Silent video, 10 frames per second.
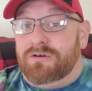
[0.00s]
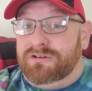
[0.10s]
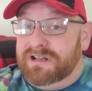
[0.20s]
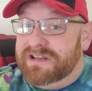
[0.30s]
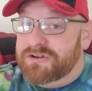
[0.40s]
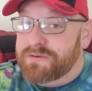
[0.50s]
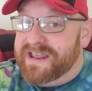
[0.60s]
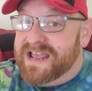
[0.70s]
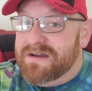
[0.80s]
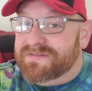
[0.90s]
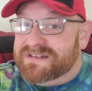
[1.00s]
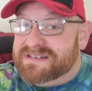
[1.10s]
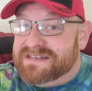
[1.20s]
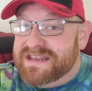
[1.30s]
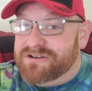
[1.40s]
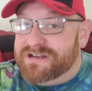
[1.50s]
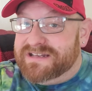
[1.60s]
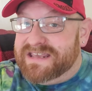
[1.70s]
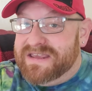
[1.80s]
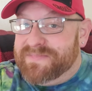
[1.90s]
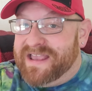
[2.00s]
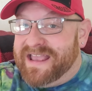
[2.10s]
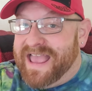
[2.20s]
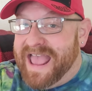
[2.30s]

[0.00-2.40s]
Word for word: only do we have the secret keeping